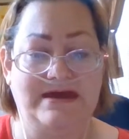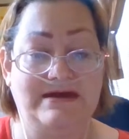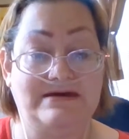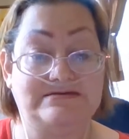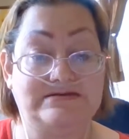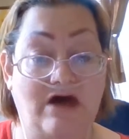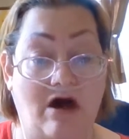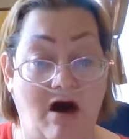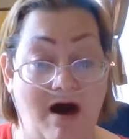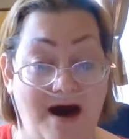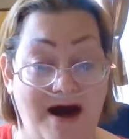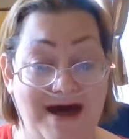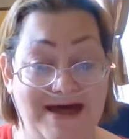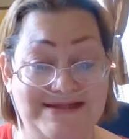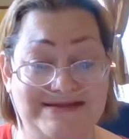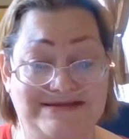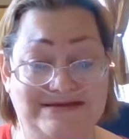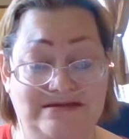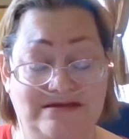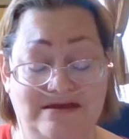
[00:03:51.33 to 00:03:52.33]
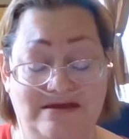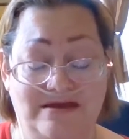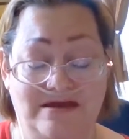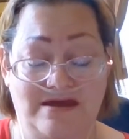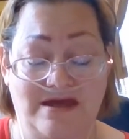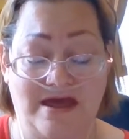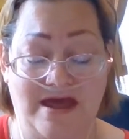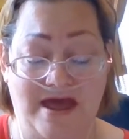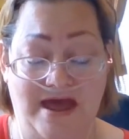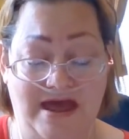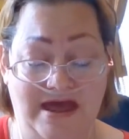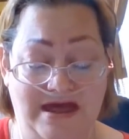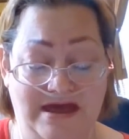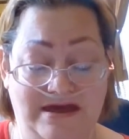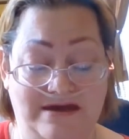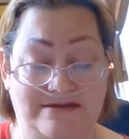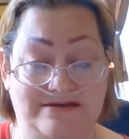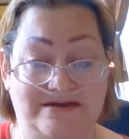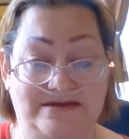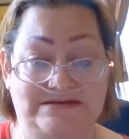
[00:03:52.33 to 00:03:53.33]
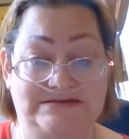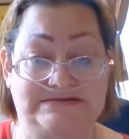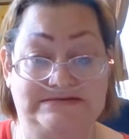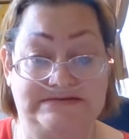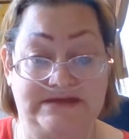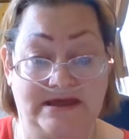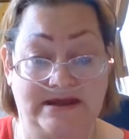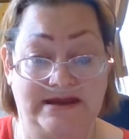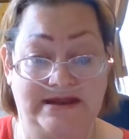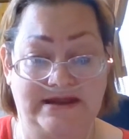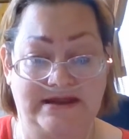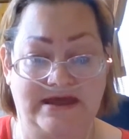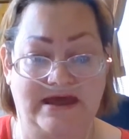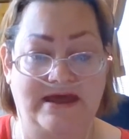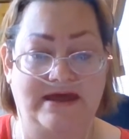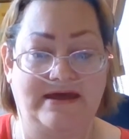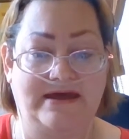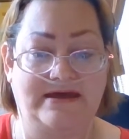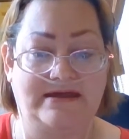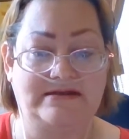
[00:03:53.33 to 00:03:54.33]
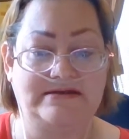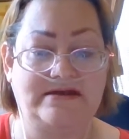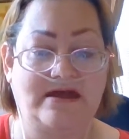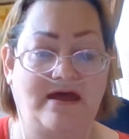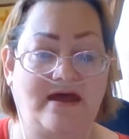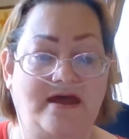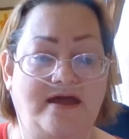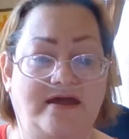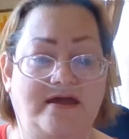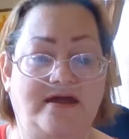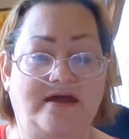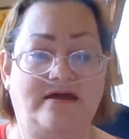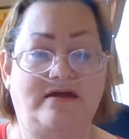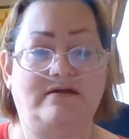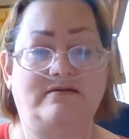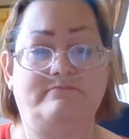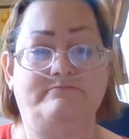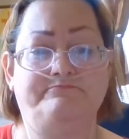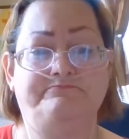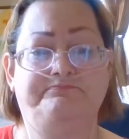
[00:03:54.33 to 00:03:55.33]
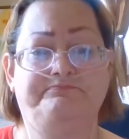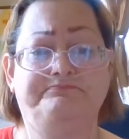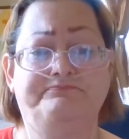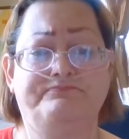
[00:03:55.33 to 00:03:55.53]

It's hot and it's sunny, and I am